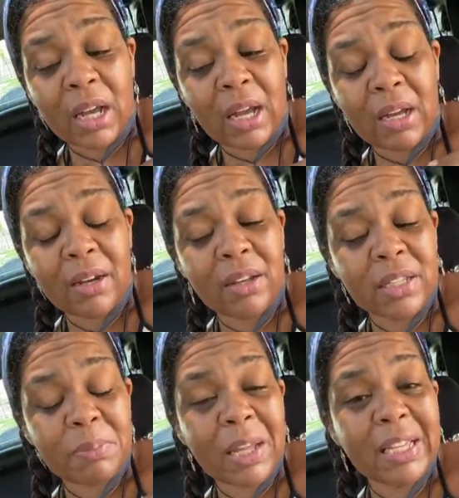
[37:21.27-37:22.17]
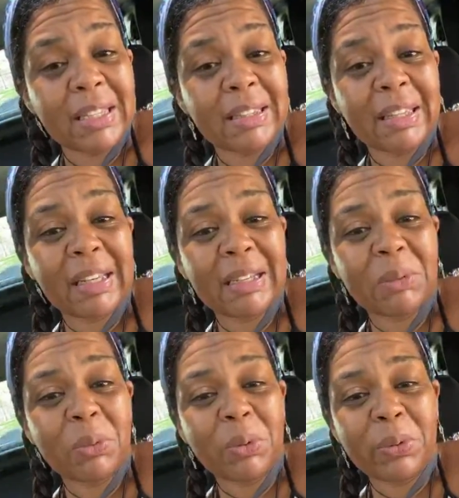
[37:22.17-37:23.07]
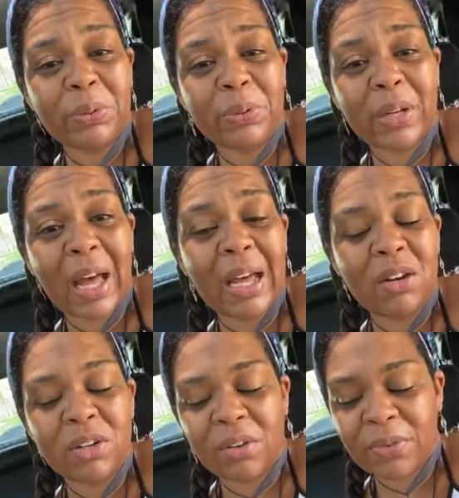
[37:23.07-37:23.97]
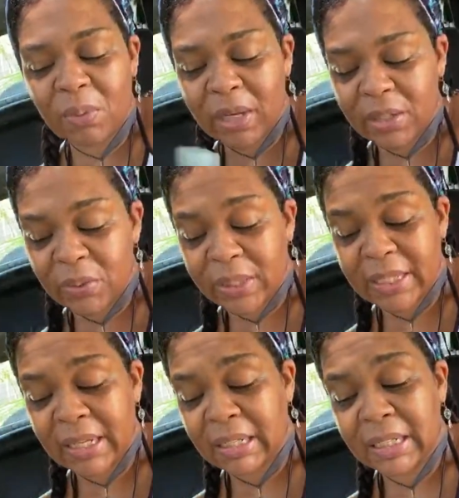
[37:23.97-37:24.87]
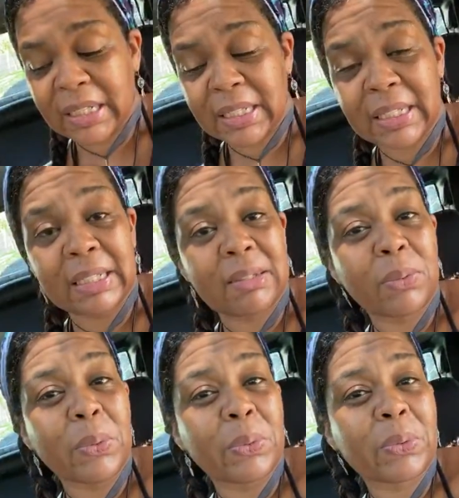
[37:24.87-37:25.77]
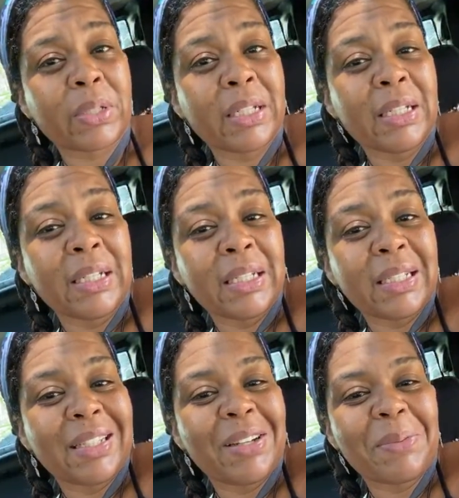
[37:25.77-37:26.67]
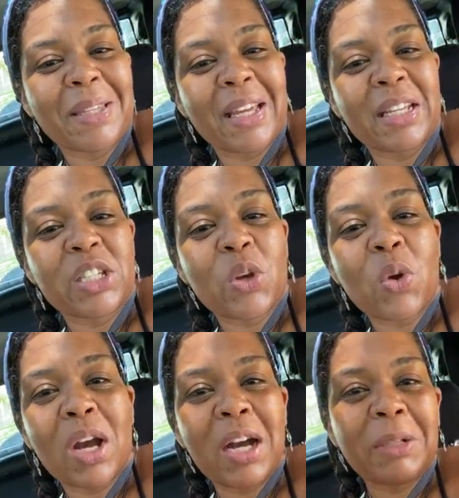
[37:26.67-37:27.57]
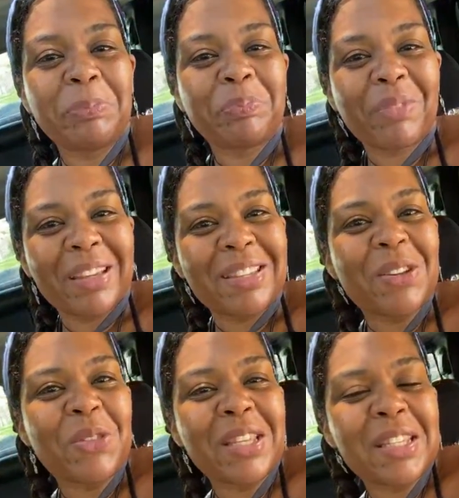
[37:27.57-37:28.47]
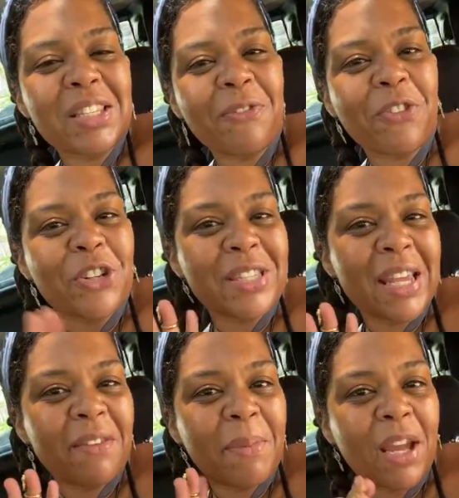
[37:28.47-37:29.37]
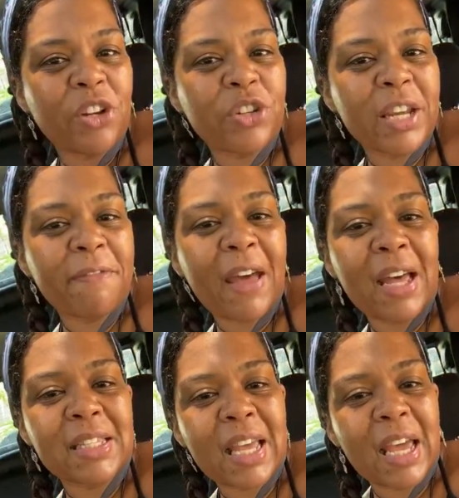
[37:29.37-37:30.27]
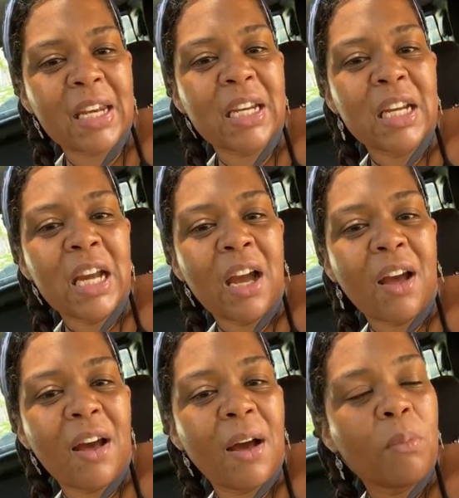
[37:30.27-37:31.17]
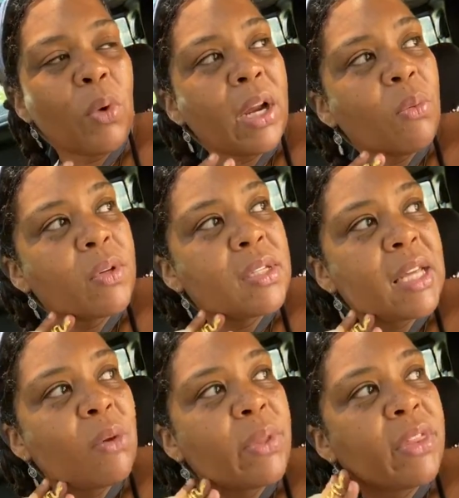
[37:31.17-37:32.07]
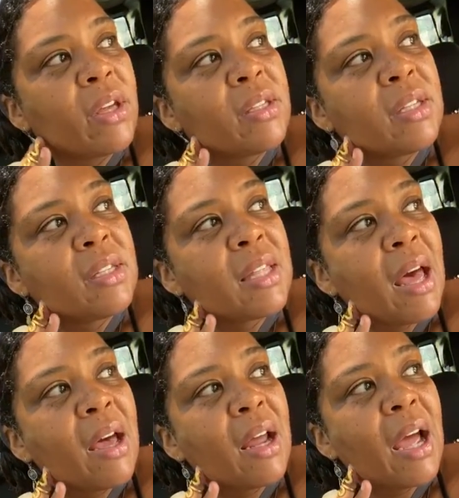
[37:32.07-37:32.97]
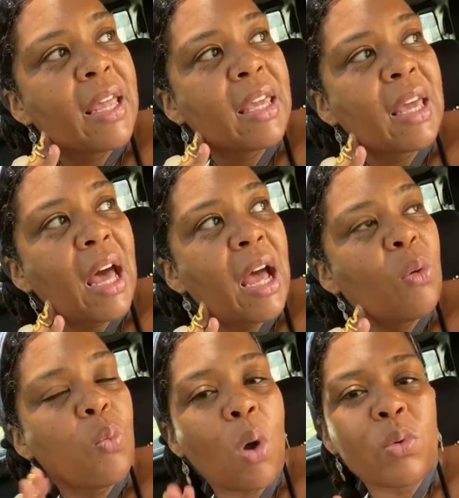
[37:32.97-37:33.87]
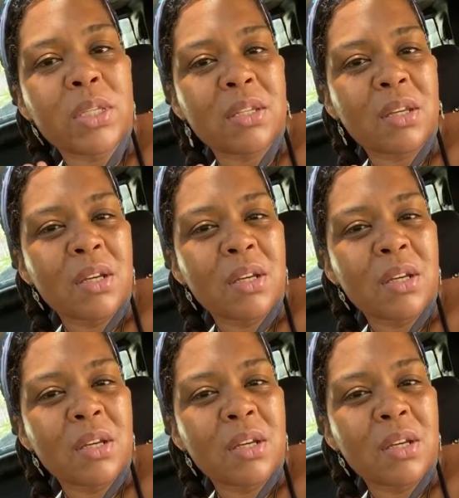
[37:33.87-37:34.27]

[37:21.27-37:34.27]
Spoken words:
I don't know, this plankton thing, oof, I don't know if I want to do it daily, because this, oof, you know what I'm saying? So this is the first day of my 100-day fast, and what I will say with this is that I won't,